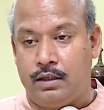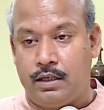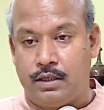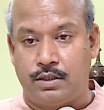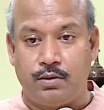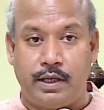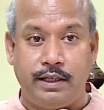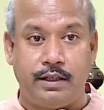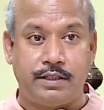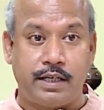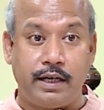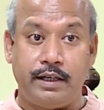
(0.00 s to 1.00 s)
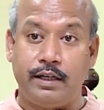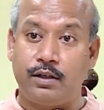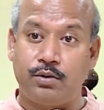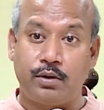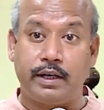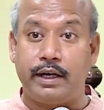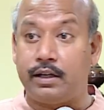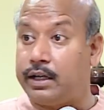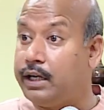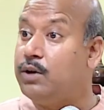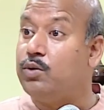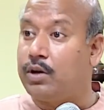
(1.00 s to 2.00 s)
So I decided to create a
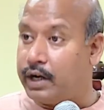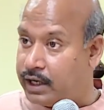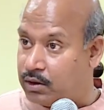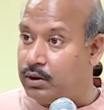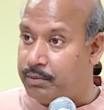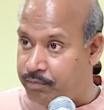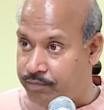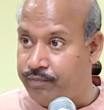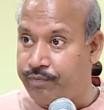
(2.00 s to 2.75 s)
new curriculum